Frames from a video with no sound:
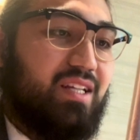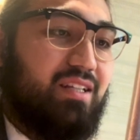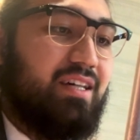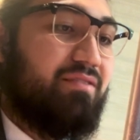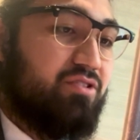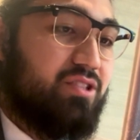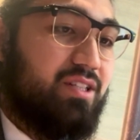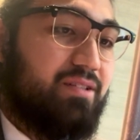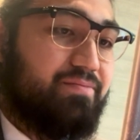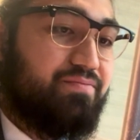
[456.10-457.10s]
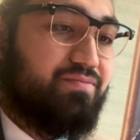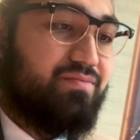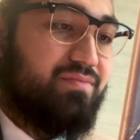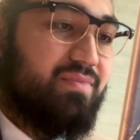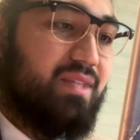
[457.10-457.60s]
diversity,
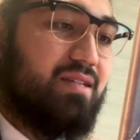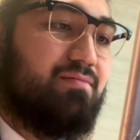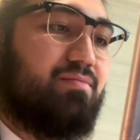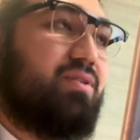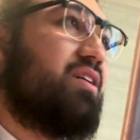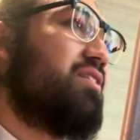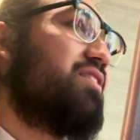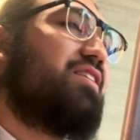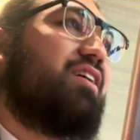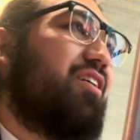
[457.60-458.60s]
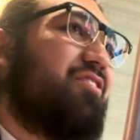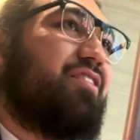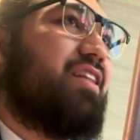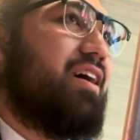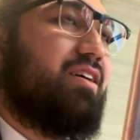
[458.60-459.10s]
but other
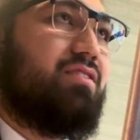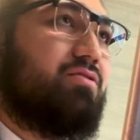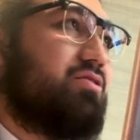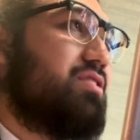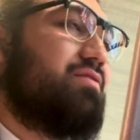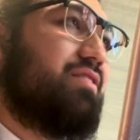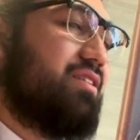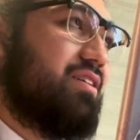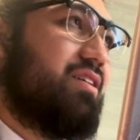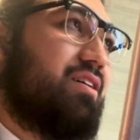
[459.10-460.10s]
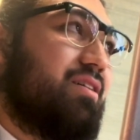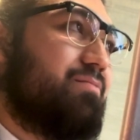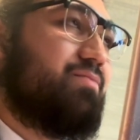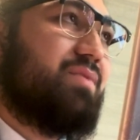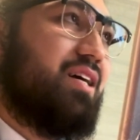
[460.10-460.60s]
than that, inclusivity,
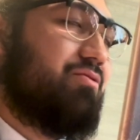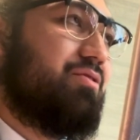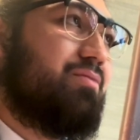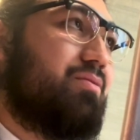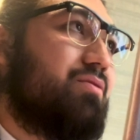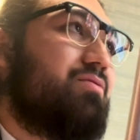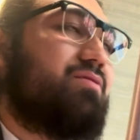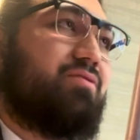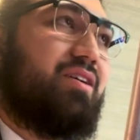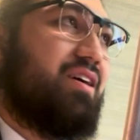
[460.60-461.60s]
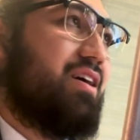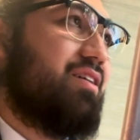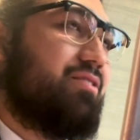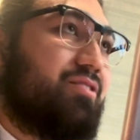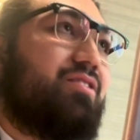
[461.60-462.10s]
equitable, right,
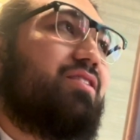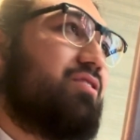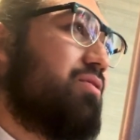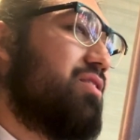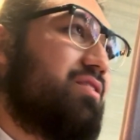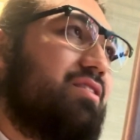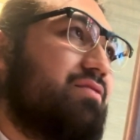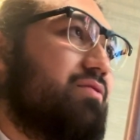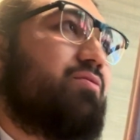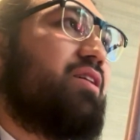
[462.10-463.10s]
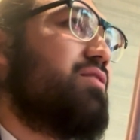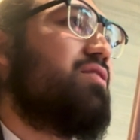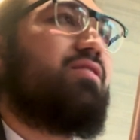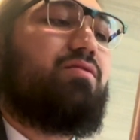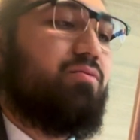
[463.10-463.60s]
or equality, right,
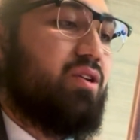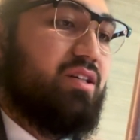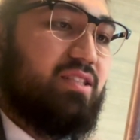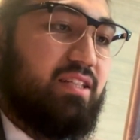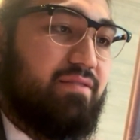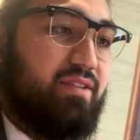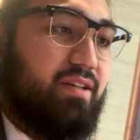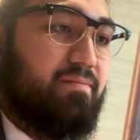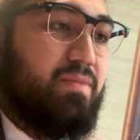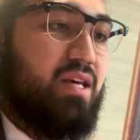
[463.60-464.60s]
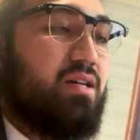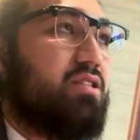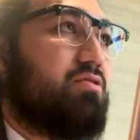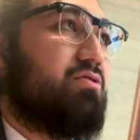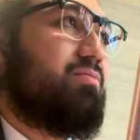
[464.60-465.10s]
were not significant.
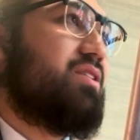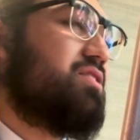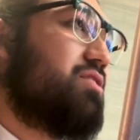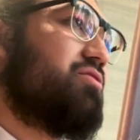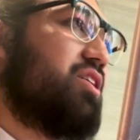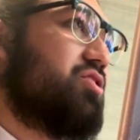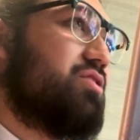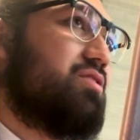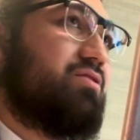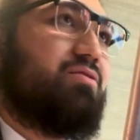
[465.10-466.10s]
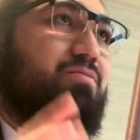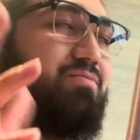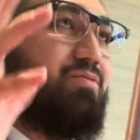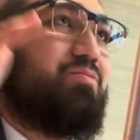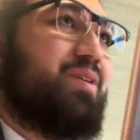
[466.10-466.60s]
So some considerations, or
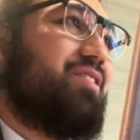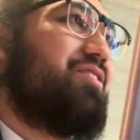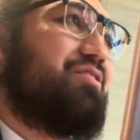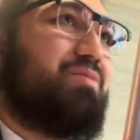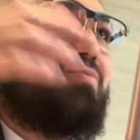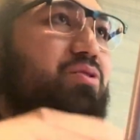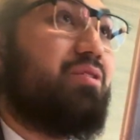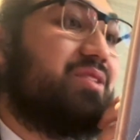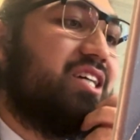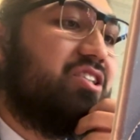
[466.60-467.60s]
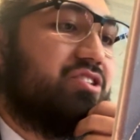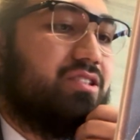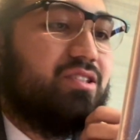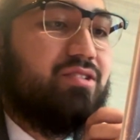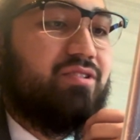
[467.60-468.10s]
what we might call in the paper
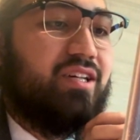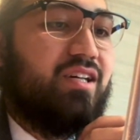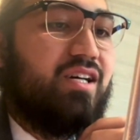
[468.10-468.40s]
limitations, right?